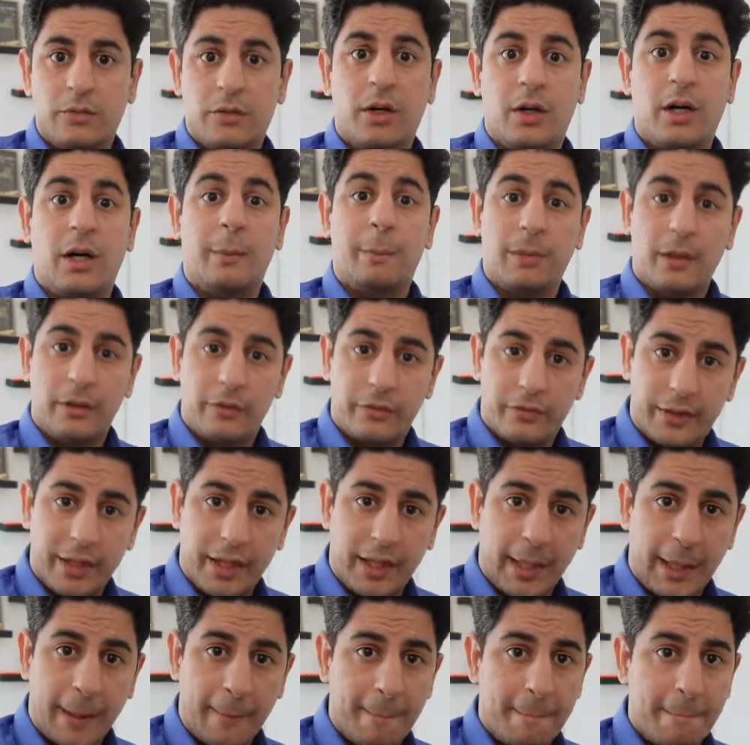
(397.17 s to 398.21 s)
for
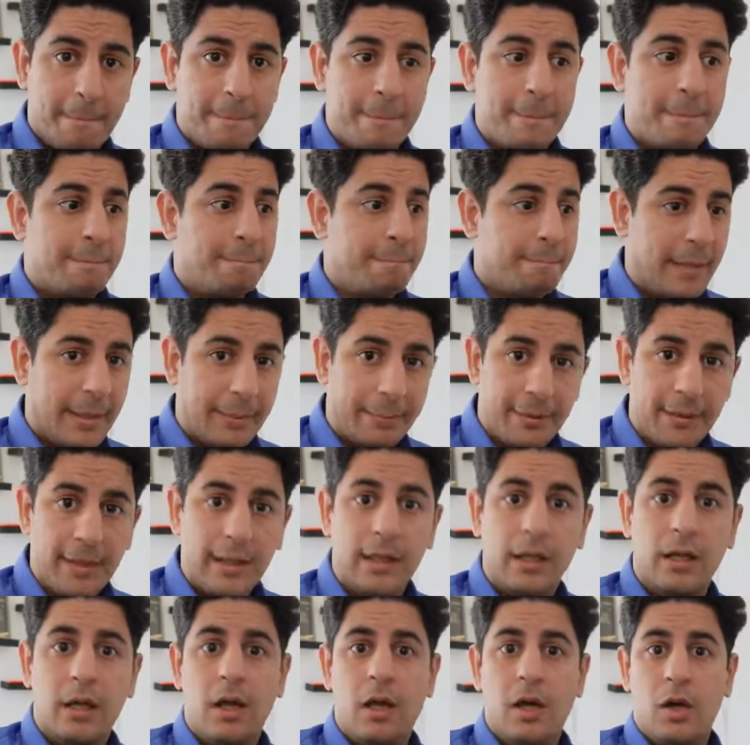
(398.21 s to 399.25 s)
uplifting people
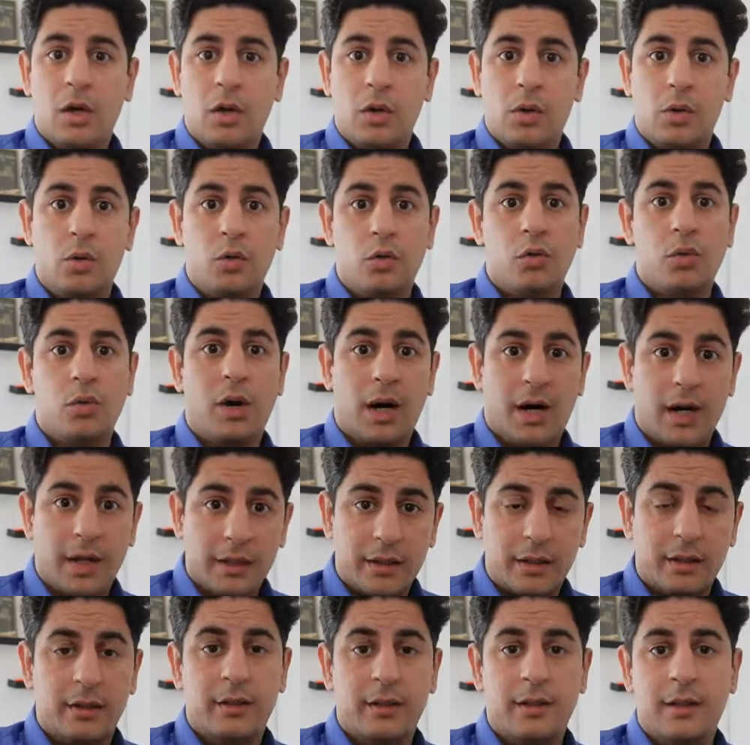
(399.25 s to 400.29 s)
who
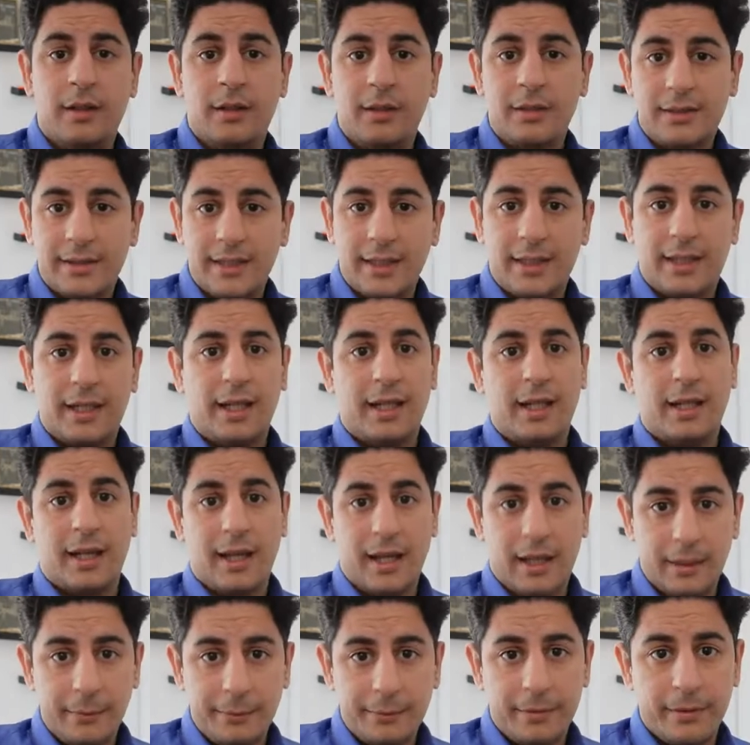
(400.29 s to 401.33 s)
are seeking
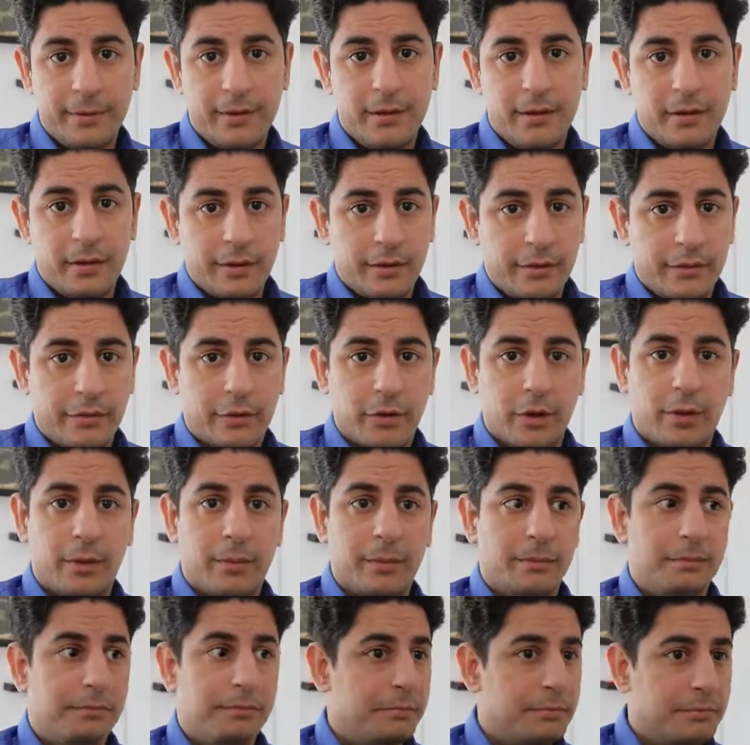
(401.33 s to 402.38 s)
help
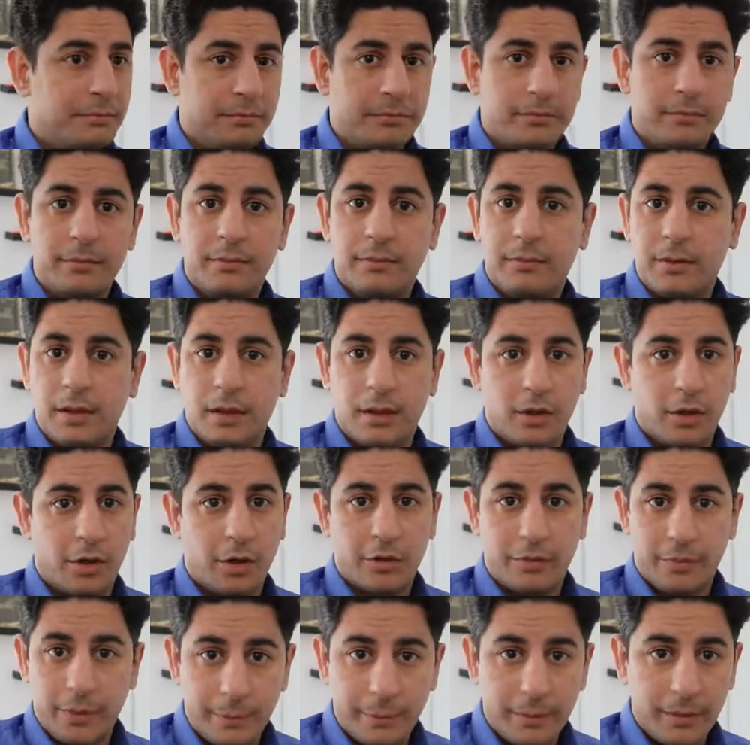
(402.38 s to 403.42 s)
from a
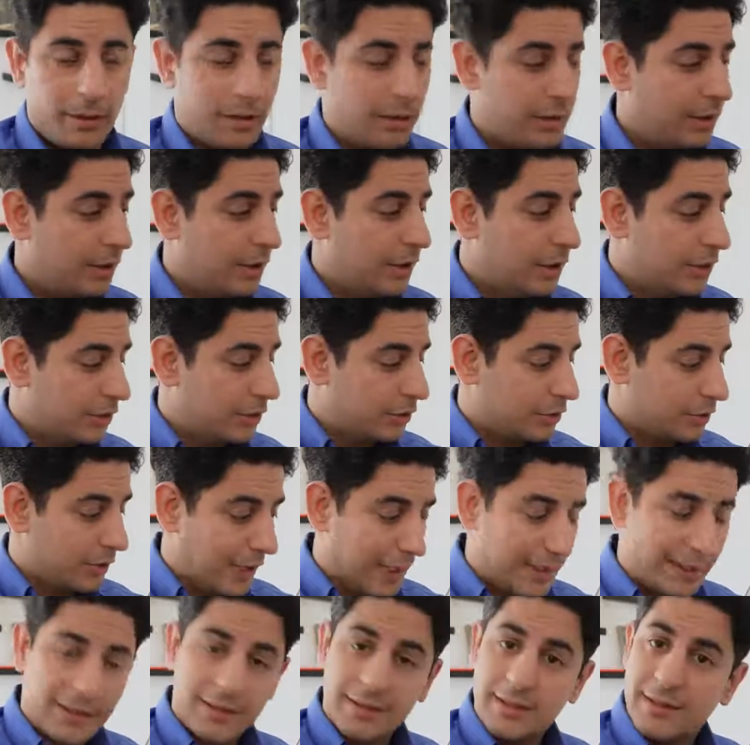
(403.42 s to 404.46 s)
lot of people. So
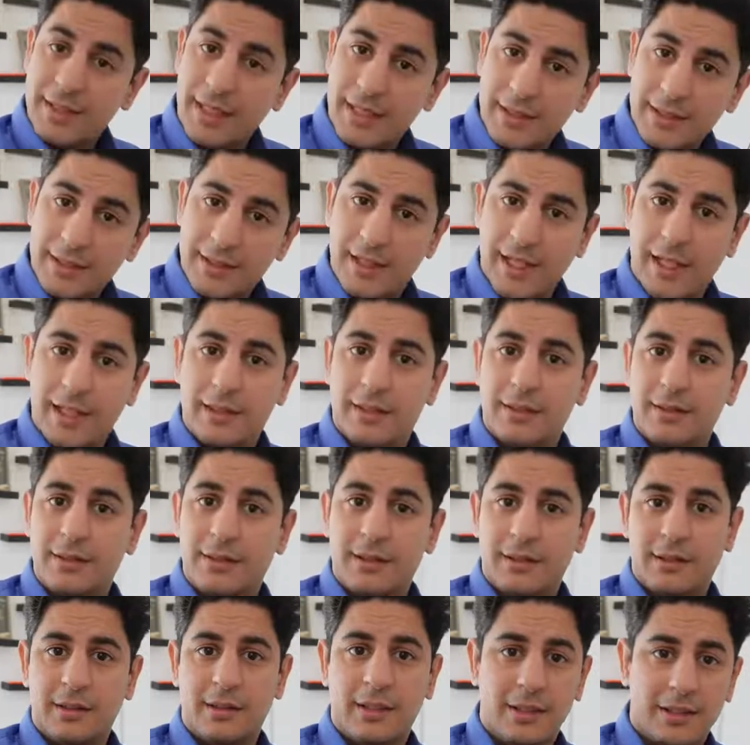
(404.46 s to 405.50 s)
that is like
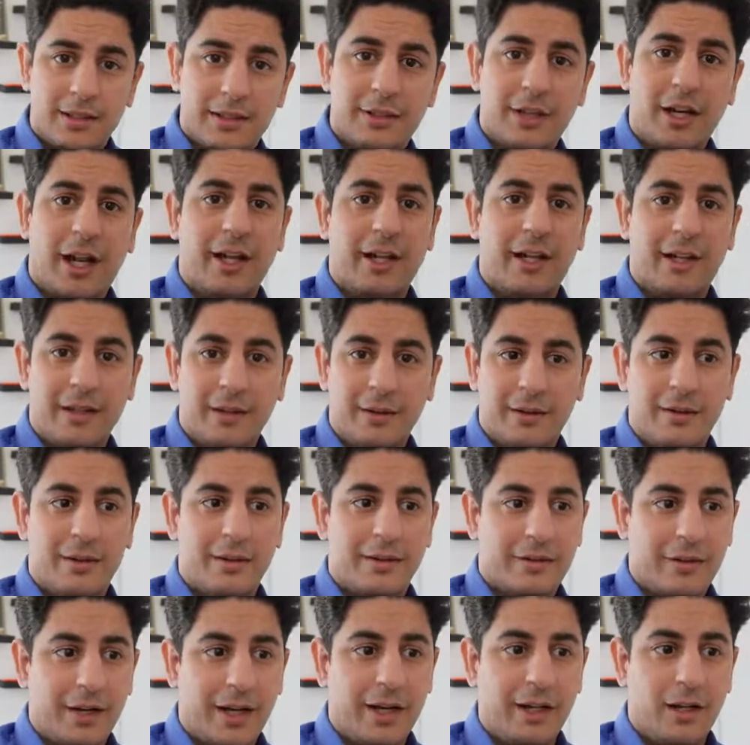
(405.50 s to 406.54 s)
the this
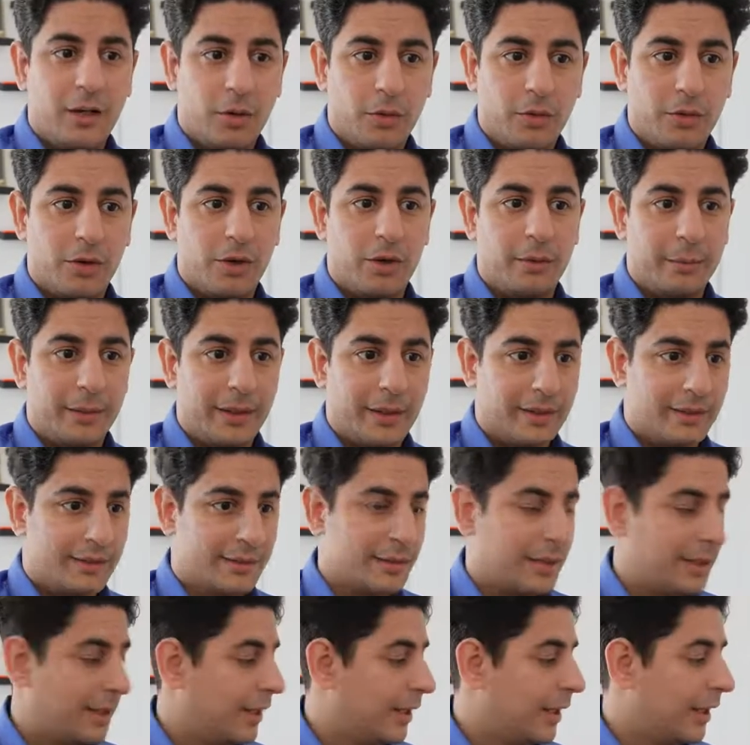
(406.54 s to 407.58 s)
triangle overall
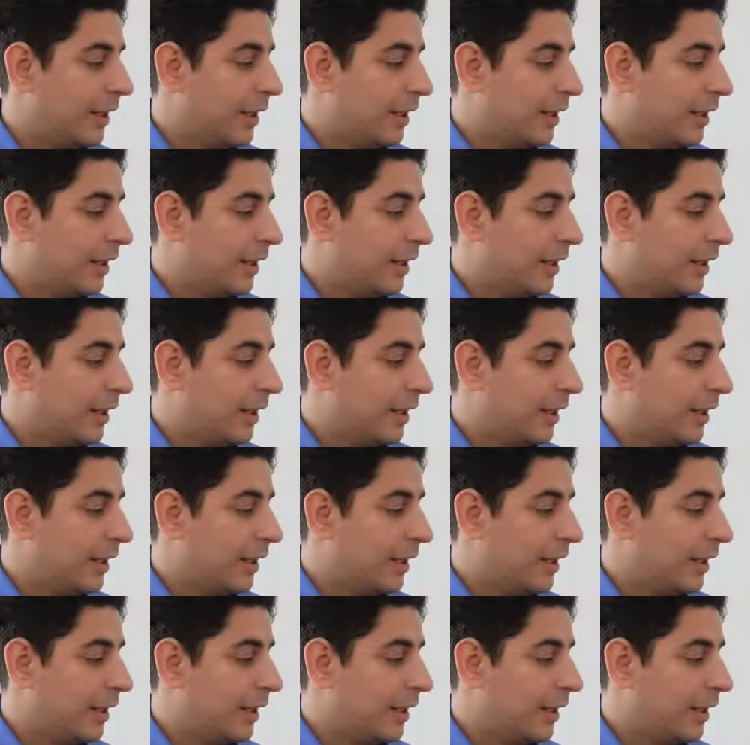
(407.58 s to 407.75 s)
means.